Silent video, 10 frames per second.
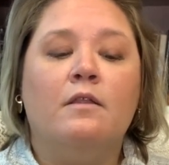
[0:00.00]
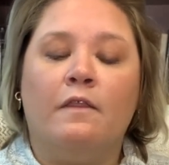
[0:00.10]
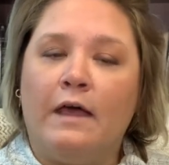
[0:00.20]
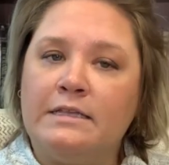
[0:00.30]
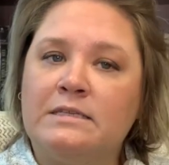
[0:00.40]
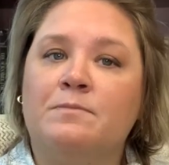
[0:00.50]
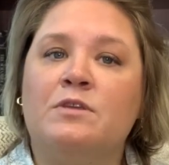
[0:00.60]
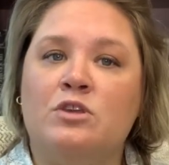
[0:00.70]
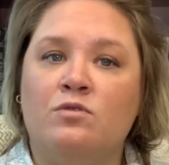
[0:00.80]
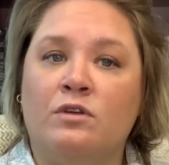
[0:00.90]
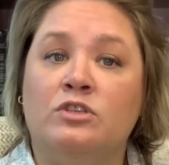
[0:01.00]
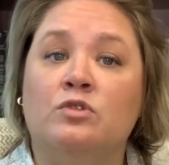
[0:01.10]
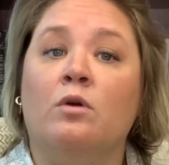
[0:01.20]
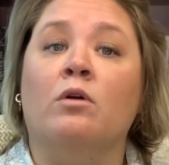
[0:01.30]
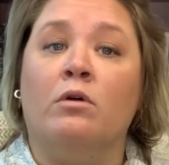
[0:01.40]
That's something you could
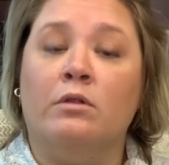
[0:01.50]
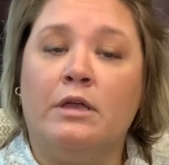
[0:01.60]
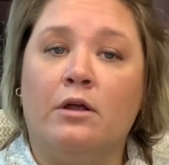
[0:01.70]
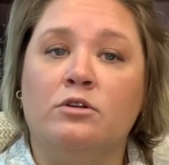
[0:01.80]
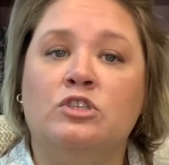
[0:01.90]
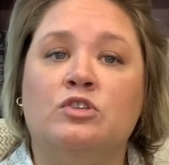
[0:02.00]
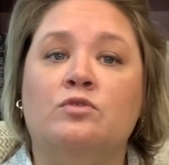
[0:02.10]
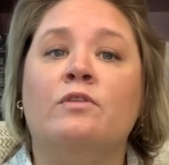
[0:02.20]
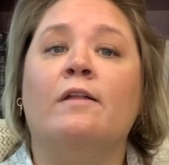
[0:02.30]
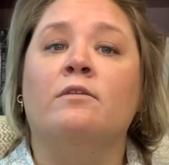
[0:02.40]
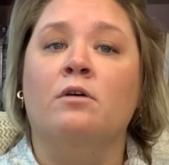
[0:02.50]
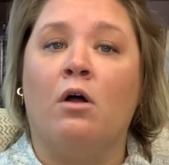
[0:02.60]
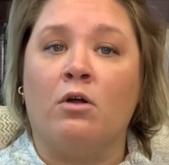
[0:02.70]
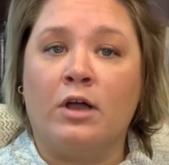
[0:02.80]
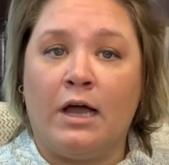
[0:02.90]
do earlier. Do that little
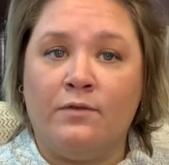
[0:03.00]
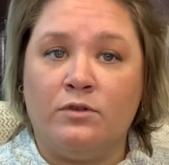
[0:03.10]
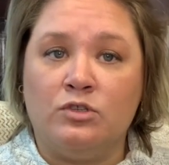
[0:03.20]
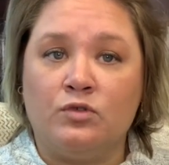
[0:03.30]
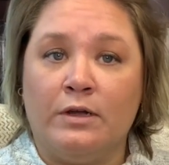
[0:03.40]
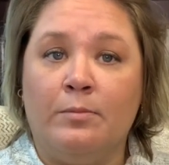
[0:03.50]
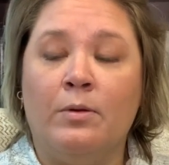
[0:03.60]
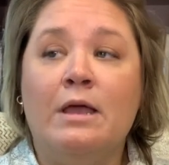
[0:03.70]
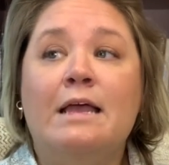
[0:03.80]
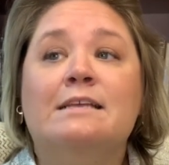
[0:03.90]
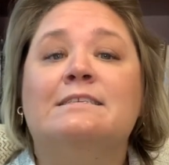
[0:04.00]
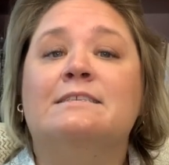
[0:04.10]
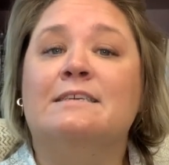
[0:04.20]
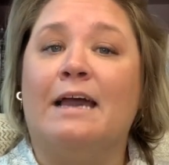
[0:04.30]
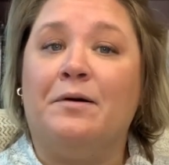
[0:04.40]
archival trip,
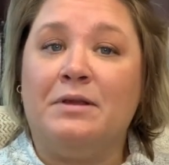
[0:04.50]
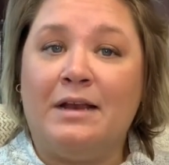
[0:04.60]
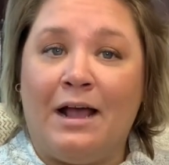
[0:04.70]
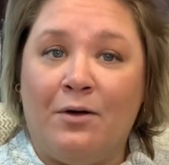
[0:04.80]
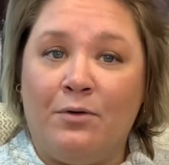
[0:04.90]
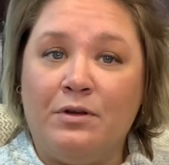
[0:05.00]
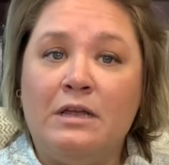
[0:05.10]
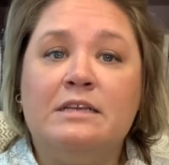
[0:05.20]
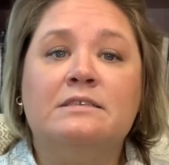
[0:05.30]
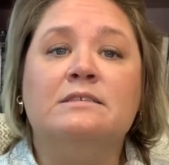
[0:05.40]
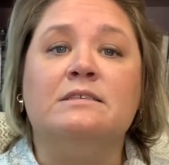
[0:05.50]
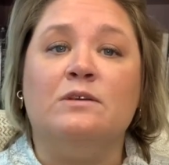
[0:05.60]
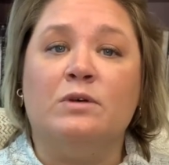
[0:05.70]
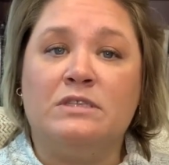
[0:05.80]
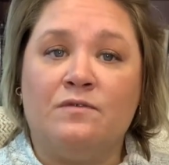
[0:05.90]
scout it out, see
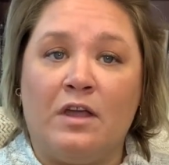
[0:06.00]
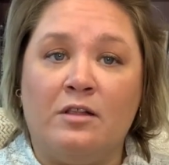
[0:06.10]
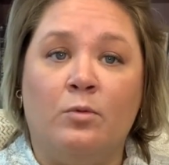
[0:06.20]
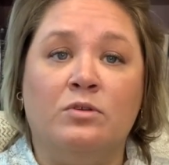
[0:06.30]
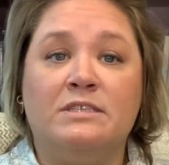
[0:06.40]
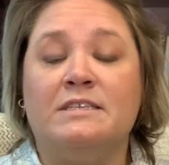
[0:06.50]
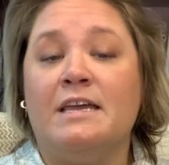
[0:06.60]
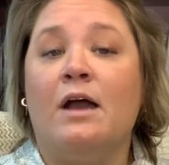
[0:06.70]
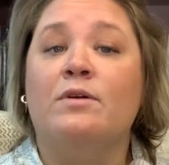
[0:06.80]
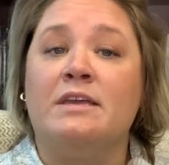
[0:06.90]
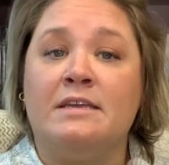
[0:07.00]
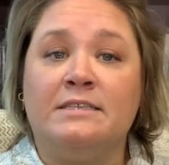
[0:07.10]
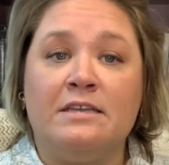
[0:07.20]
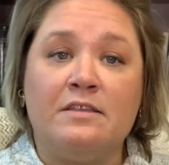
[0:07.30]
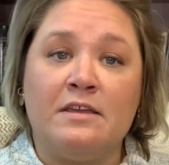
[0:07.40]
what's available, see how
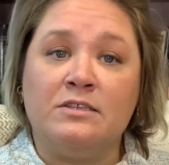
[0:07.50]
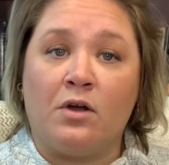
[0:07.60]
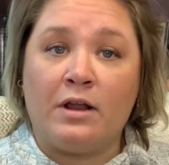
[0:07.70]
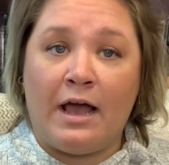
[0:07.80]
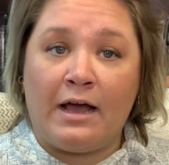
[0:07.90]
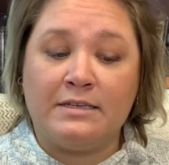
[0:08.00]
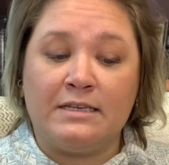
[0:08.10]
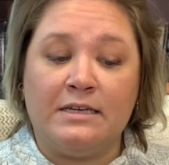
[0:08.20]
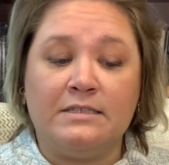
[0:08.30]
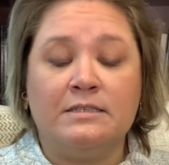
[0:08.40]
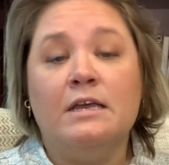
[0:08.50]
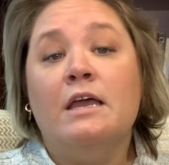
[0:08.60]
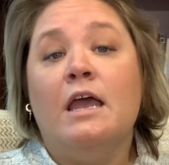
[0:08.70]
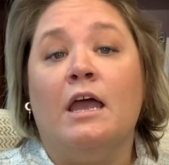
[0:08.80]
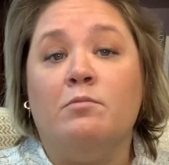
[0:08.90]
easy things are to access,
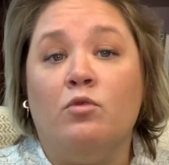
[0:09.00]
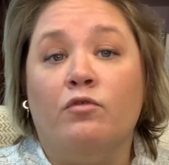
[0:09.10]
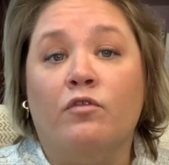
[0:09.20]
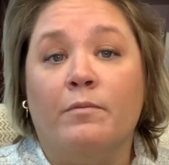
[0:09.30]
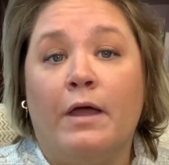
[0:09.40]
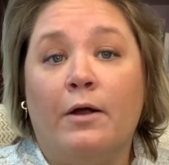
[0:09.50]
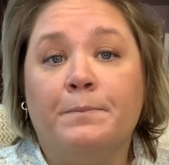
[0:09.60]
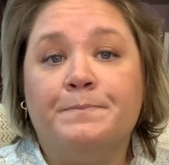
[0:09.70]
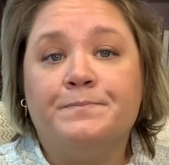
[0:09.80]
and move from there.